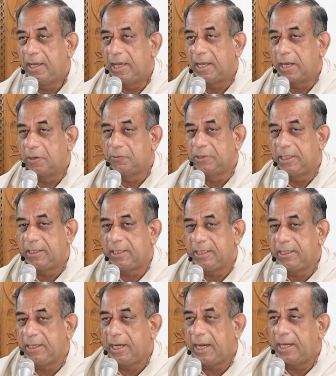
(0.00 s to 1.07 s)
around that
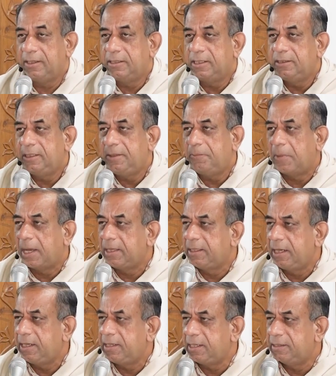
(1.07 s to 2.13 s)
area, and then they
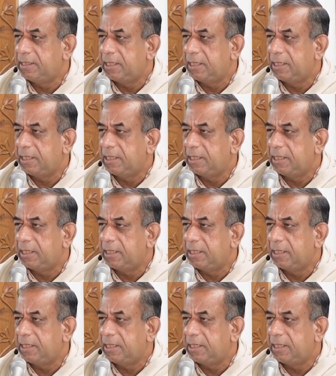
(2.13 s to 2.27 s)
migrated.